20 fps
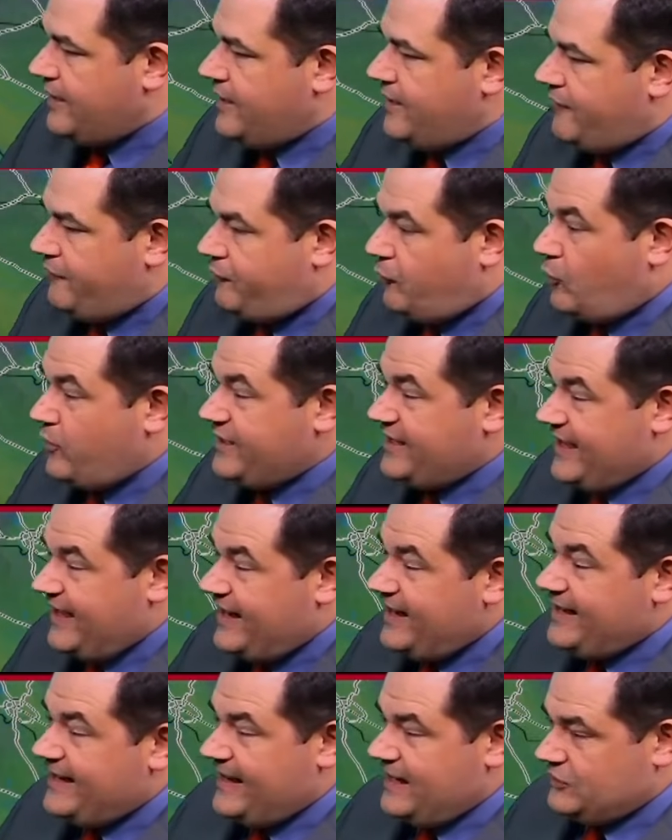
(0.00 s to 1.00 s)

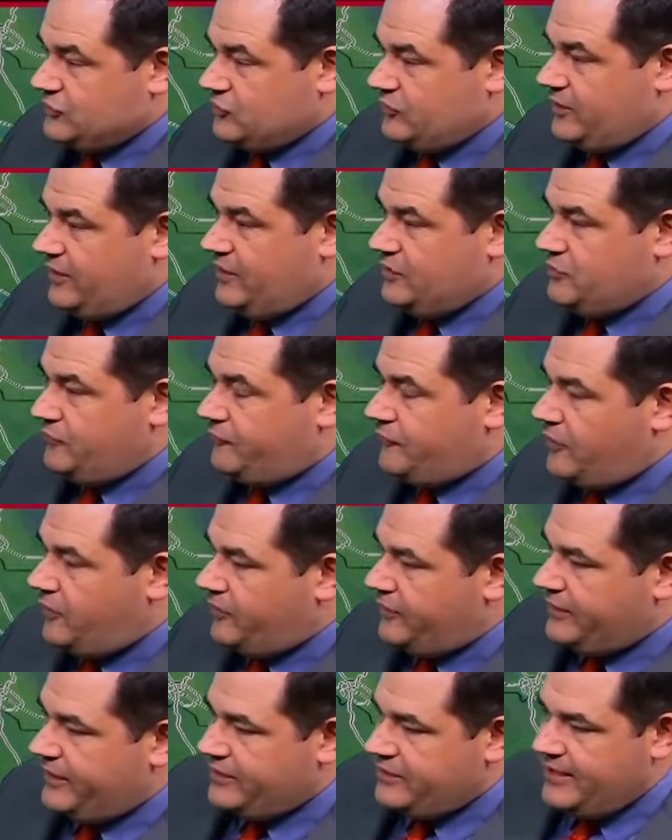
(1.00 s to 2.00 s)
48 actually in
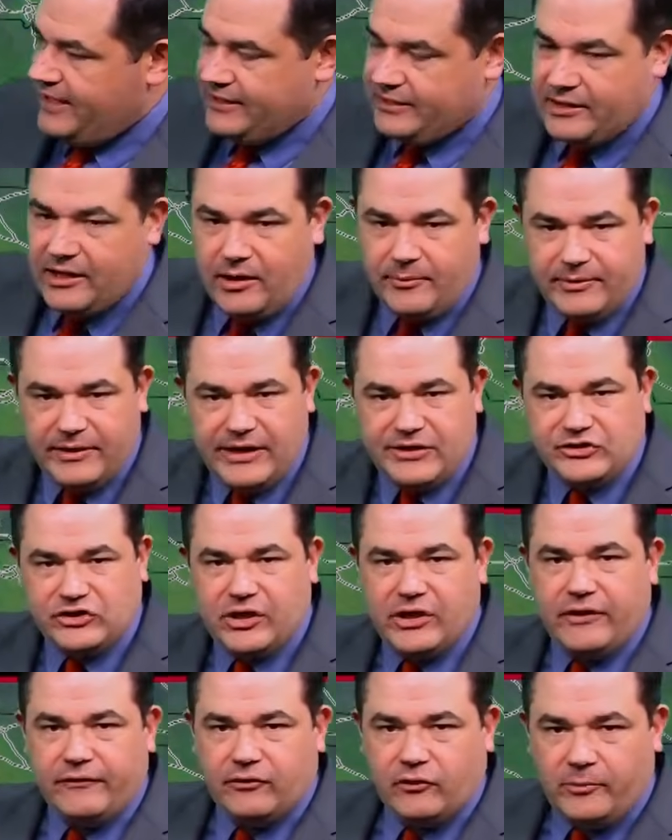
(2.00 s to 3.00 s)
Eufaula. Now you had a
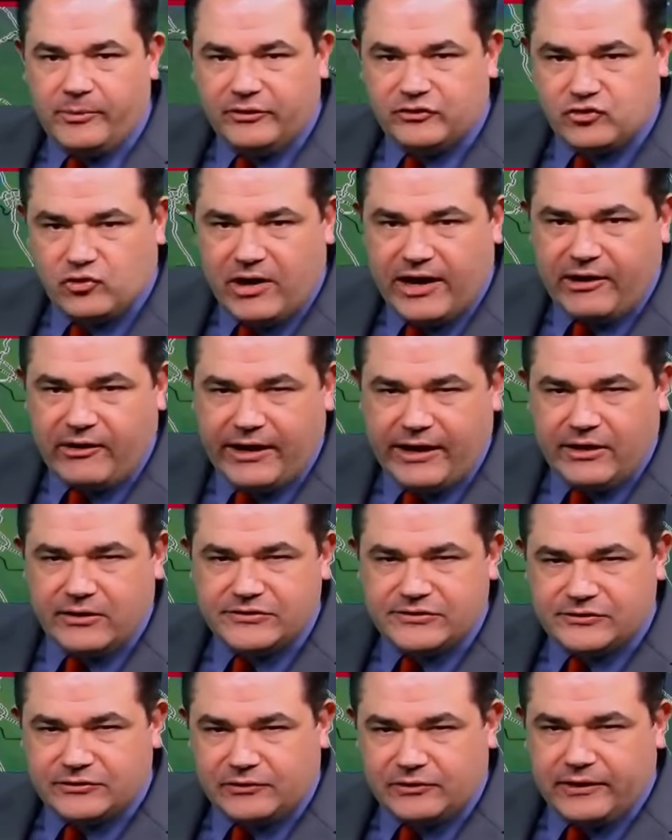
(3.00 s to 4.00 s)
combination of a little bit drier air
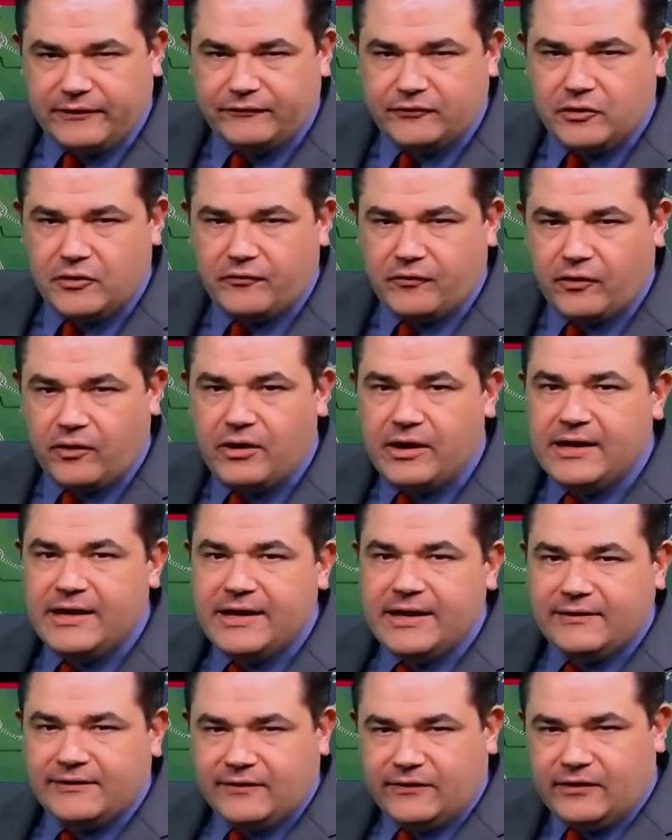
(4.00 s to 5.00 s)
still left over
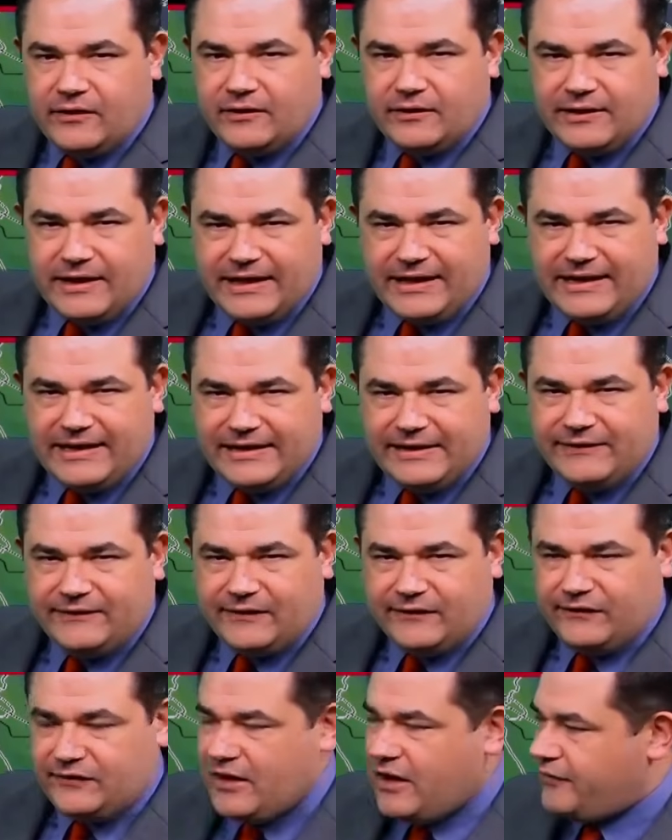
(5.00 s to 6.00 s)
to the kind of east
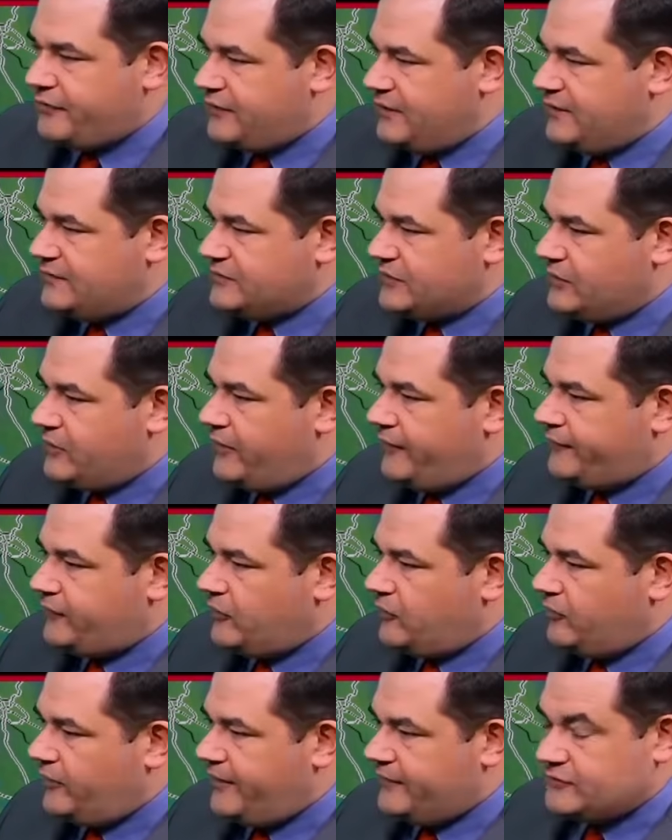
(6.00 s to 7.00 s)
and southeast, and
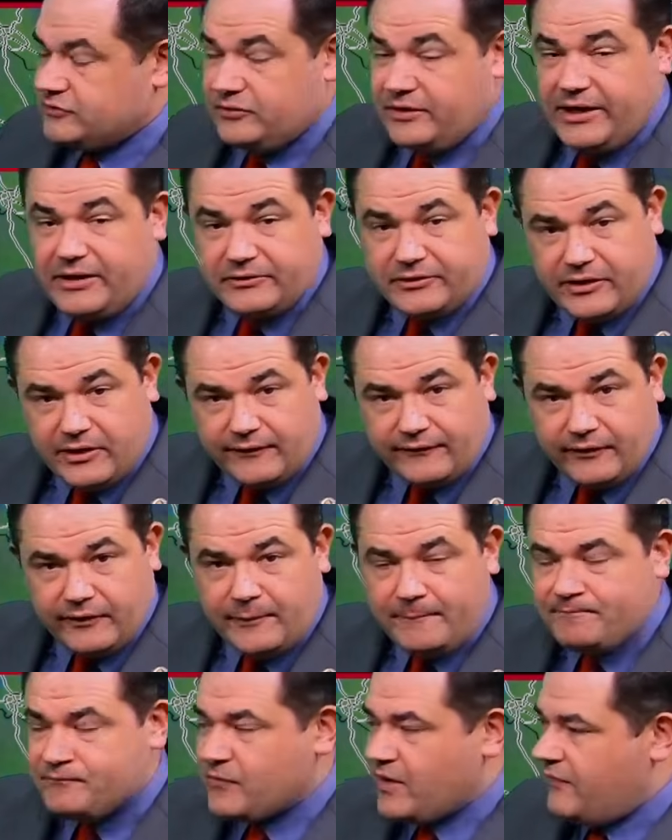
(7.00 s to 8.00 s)
also less cloud
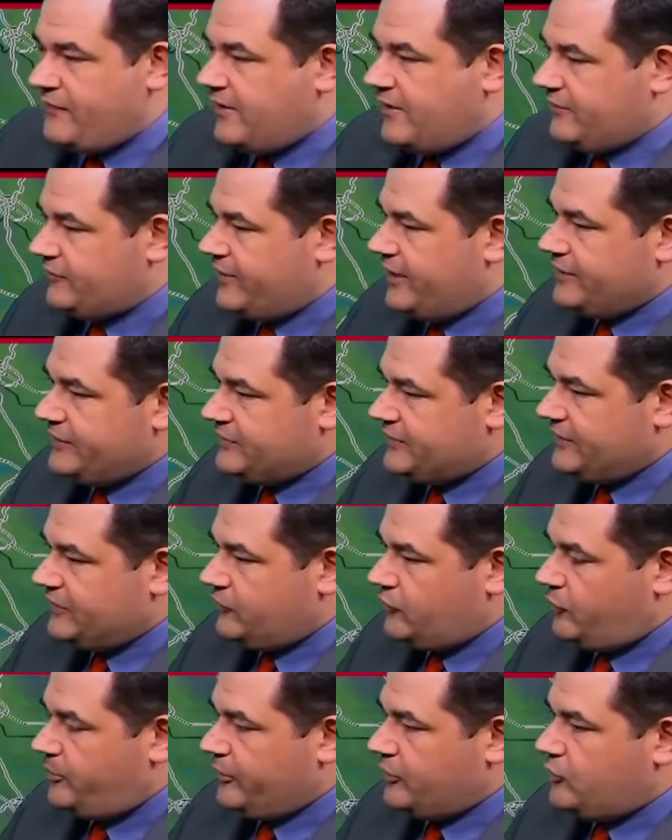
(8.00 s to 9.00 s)
cover. And that allowed it to get a
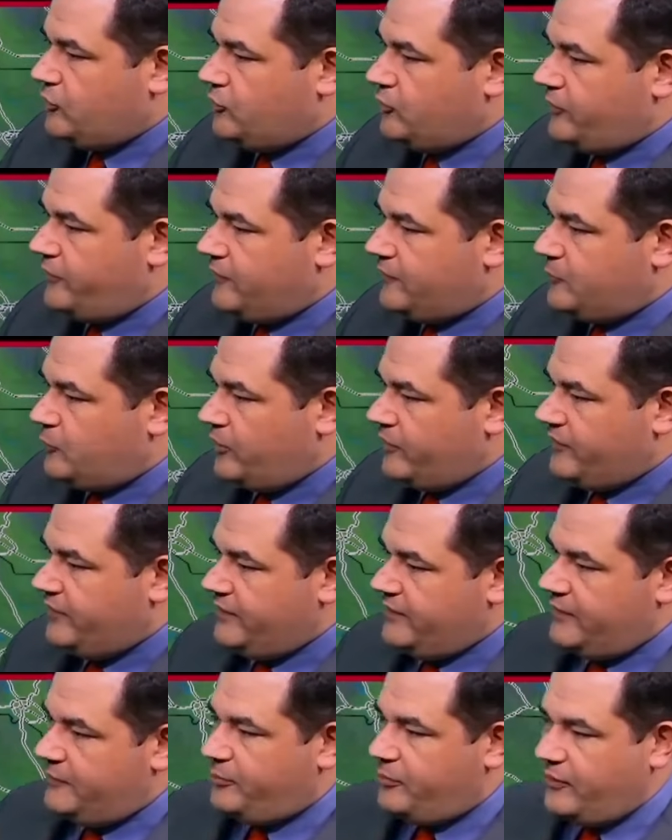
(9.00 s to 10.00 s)
little bit cooler this morning than it
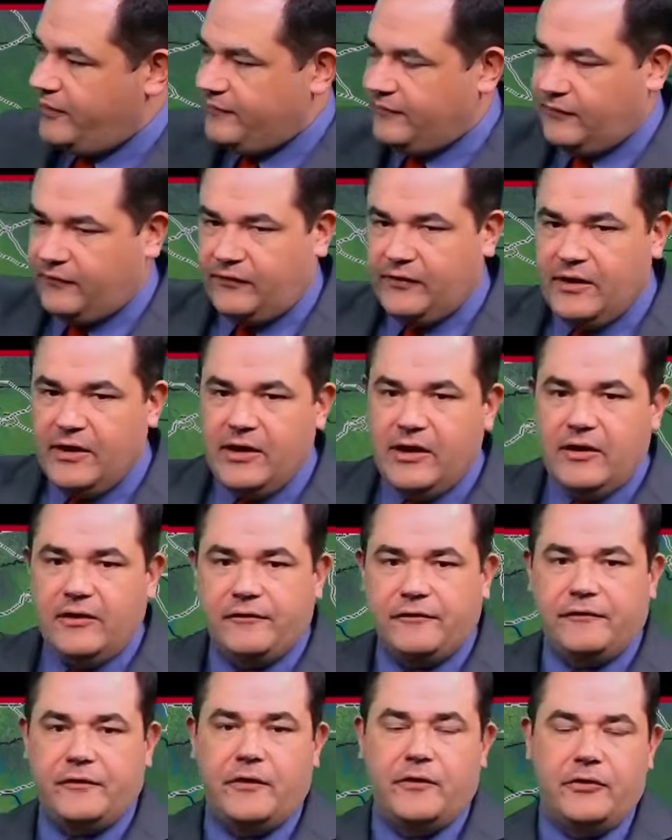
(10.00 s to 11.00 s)
did places
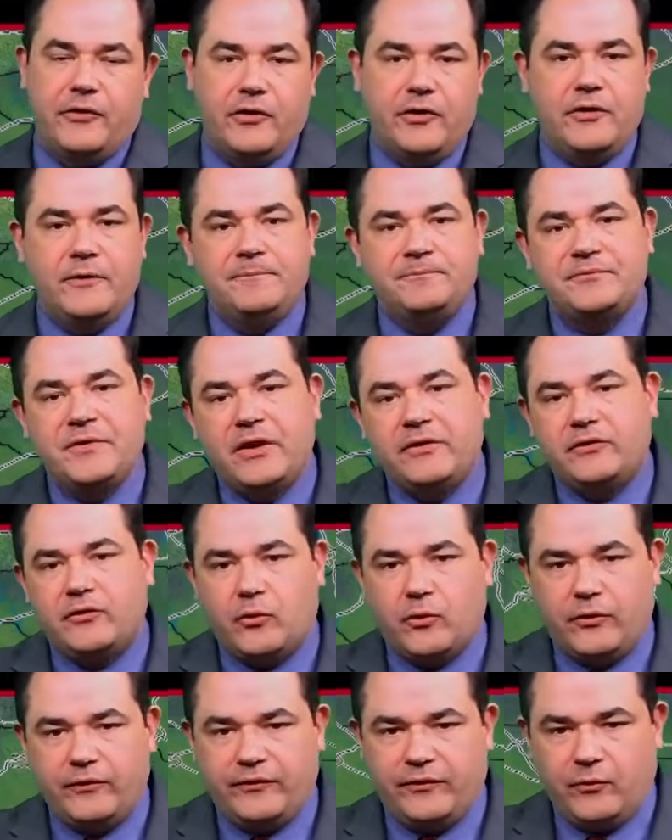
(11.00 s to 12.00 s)
further
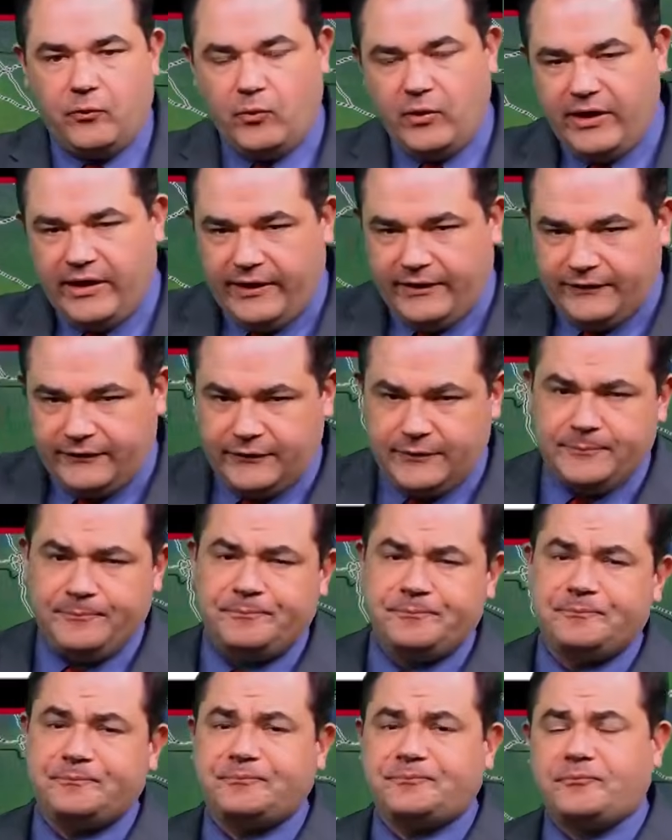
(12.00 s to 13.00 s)
towards the west.
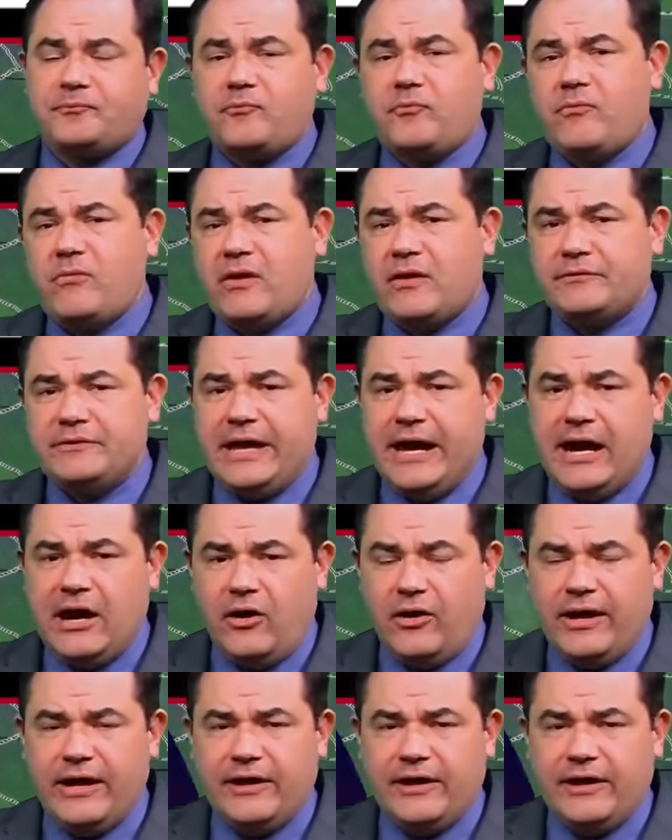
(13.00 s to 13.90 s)
Now, as